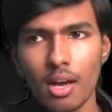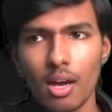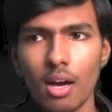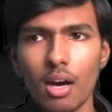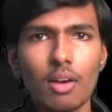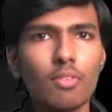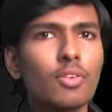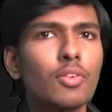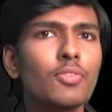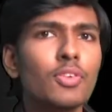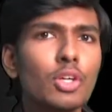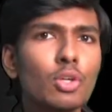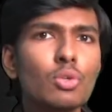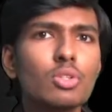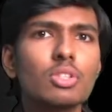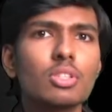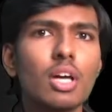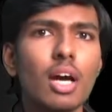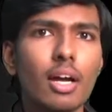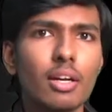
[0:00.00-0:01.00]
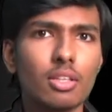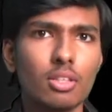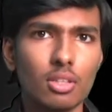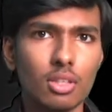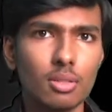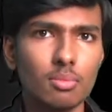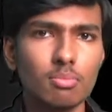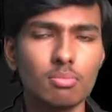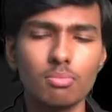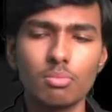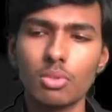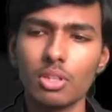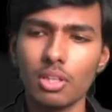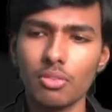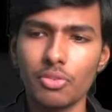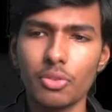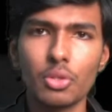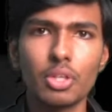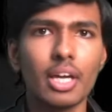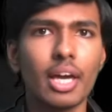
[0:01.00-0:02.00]
a review is not good
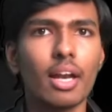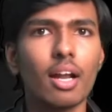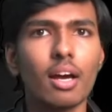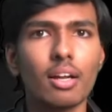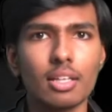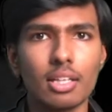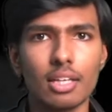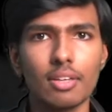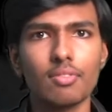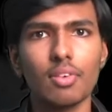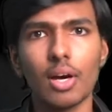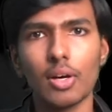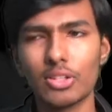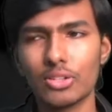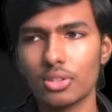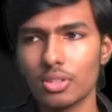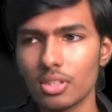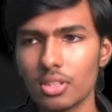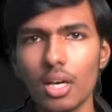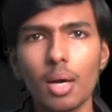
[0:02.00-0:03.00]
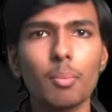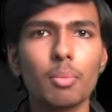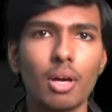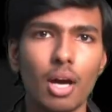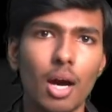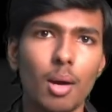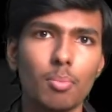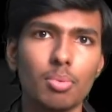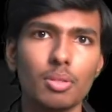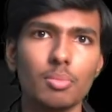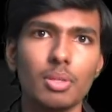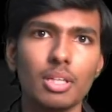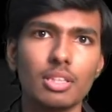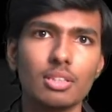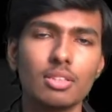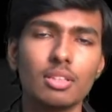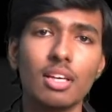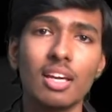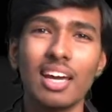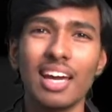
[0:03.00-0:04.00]
if you cannot give out some
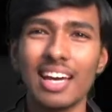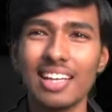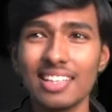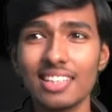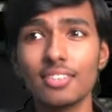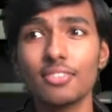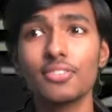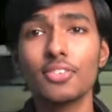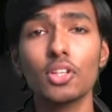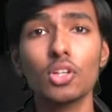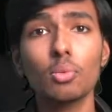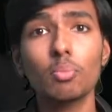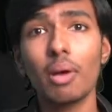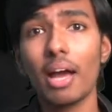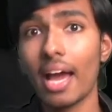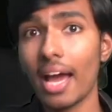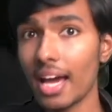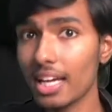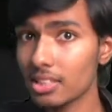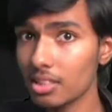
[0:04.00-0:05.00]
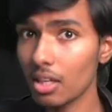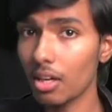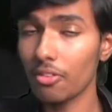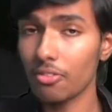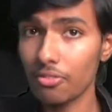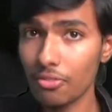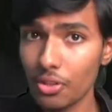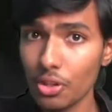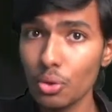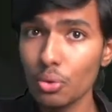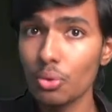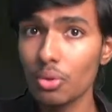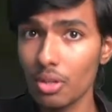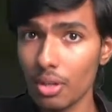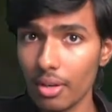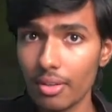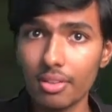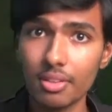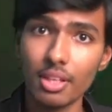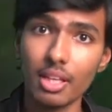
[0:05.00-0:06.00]
compliments. And this film has a few
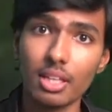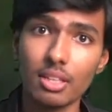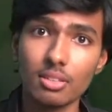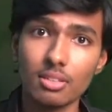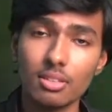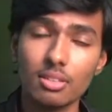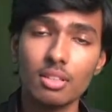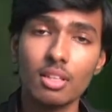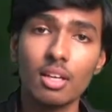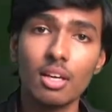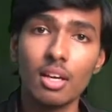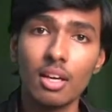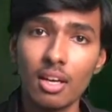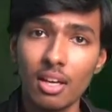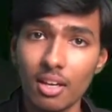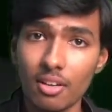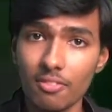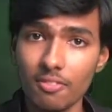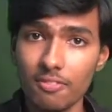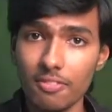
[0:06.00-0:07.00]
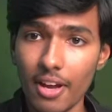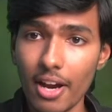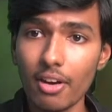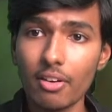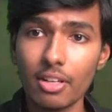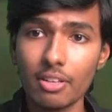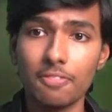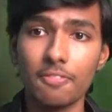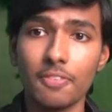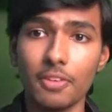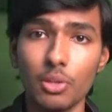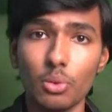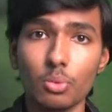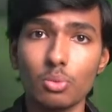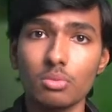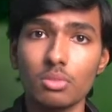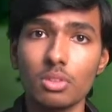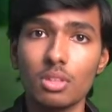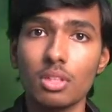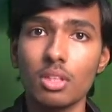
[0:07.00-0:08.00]
good things. Very few.
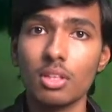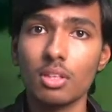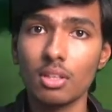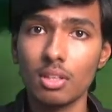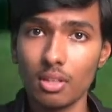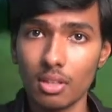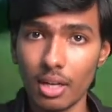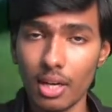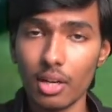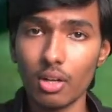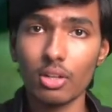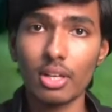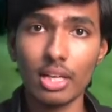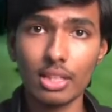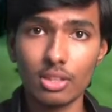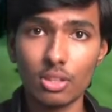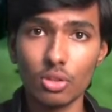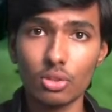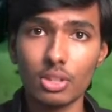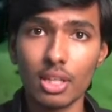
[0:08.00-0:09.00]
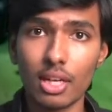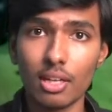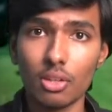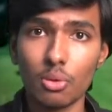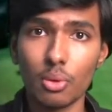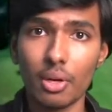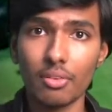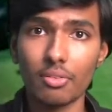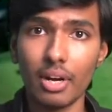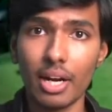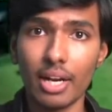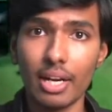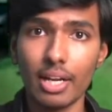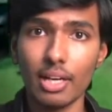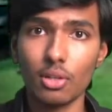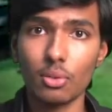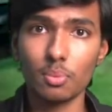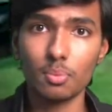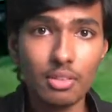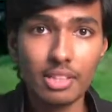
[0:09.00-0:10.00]
And I'll get those out of the way right
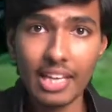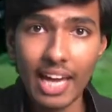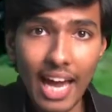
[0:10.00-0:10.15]
now. The